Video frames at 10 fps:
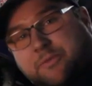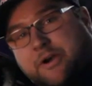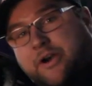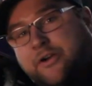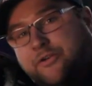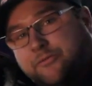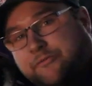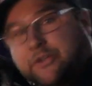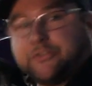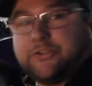where our new
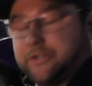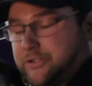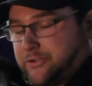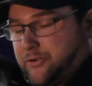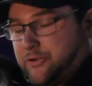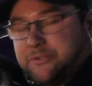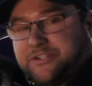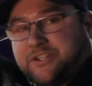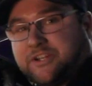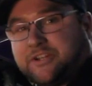filter is going to be
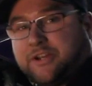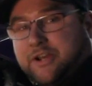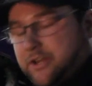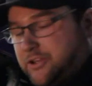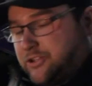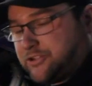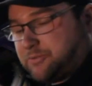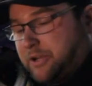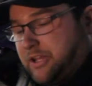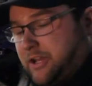seated. You
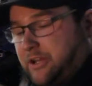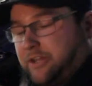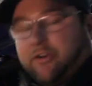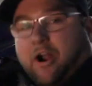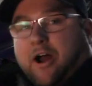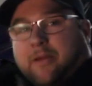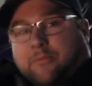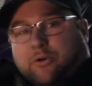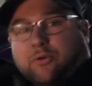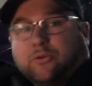just want to get any
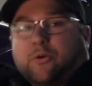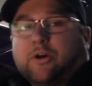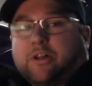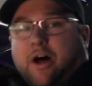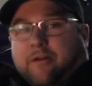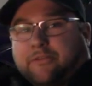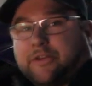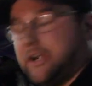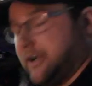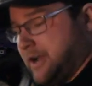grime or old oil off of
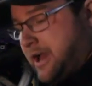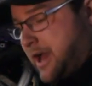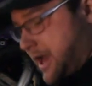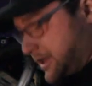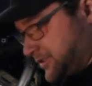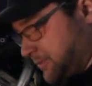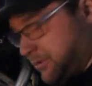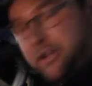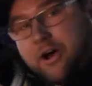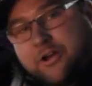there.
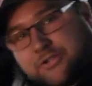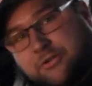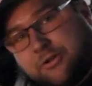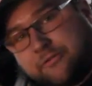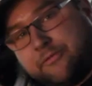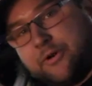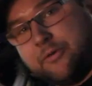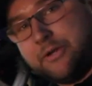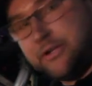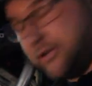Something to also look
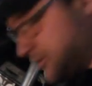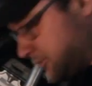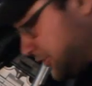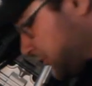for when you're doing your